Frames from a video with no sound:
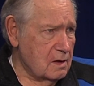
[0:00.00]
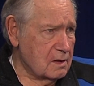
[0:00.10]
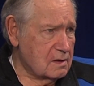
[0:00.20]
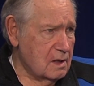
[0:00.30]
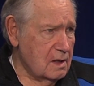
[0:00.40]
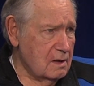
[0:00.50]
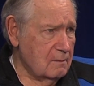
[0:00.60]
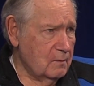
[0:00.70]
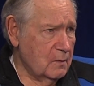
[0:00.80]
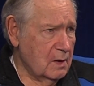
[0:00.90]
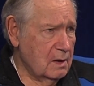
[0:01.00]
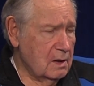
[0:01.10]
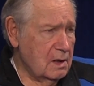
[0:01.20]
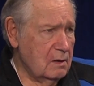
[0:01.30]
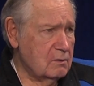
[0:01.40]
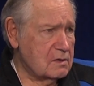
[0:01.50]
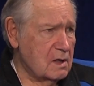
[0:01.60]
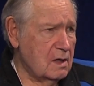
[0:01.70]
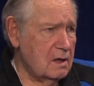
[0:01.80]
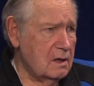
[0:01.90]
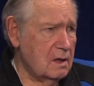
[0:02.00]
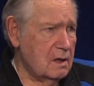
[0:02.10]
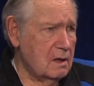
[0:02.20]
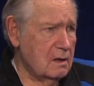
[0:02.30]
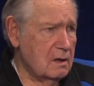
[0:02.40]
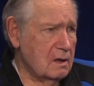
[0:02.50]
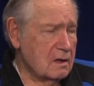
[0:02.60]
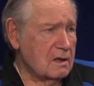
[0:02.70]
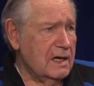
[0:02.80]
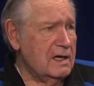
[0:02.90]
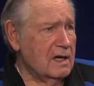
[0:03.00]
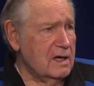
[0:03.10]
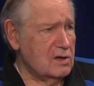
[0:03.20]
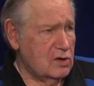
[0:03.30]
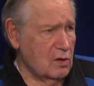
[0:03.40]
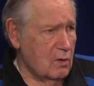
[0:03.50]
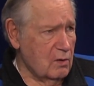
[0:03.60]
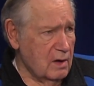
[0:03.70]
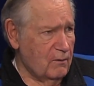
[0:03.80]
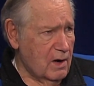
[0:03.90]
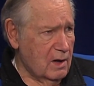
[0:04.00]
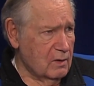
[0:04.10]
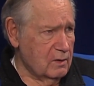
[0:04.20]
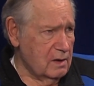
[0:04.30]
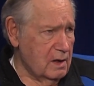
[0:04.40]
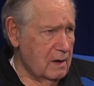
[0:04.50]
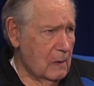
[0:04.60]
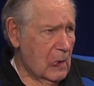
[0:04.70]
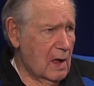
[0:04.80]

the next day. He was on uh, the late night show the following day.